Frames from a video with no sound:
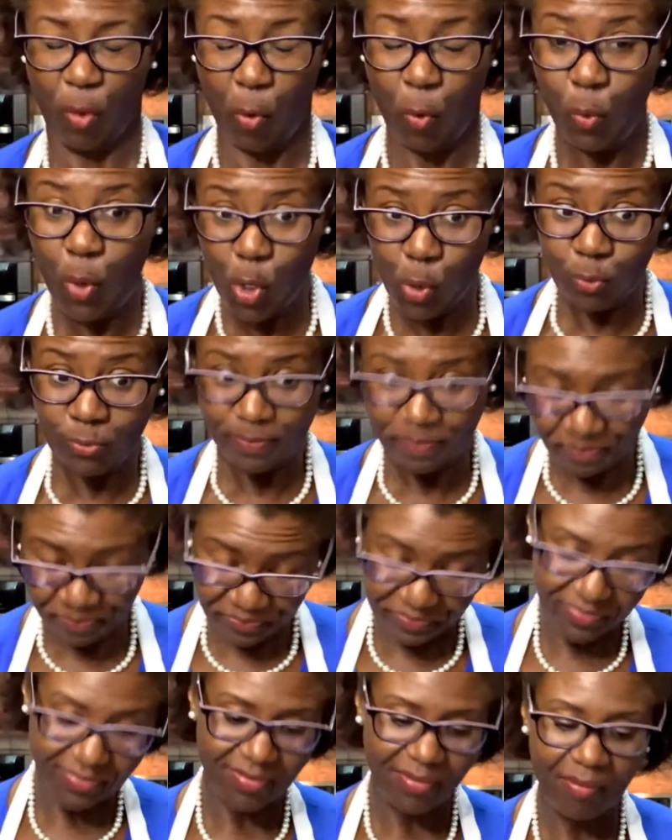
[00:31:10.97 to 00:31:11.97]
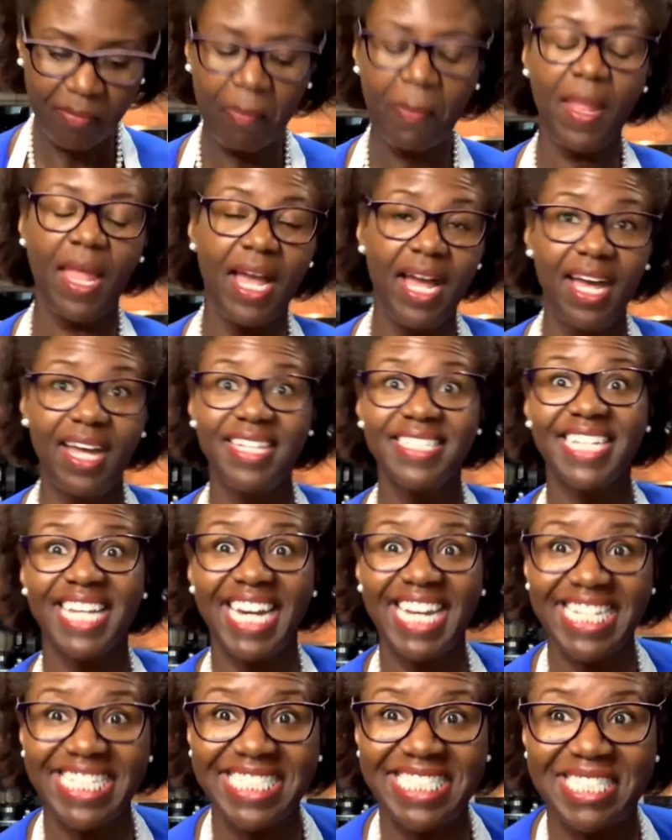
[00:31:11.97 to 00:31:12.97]
Woo!
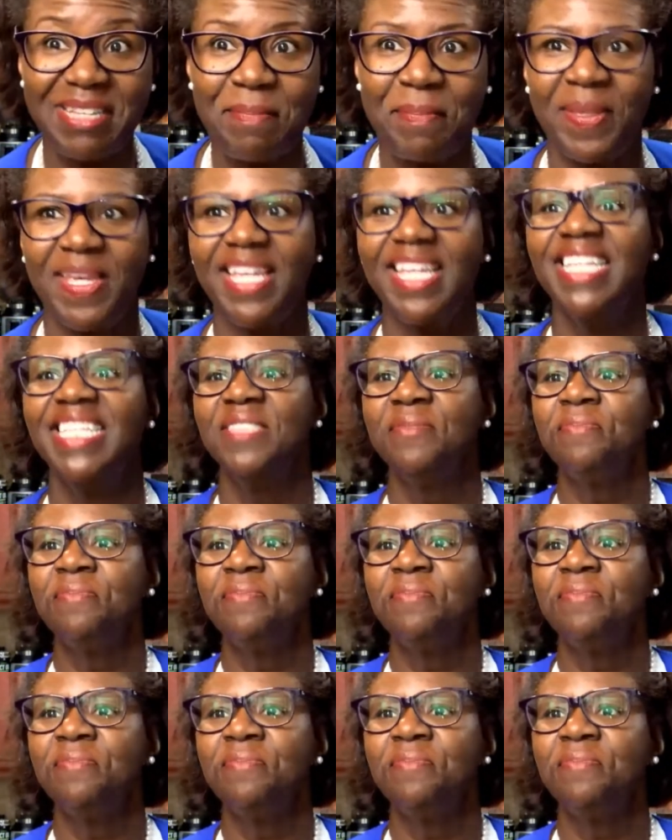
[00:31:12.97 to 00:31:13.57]
Kind of zippy.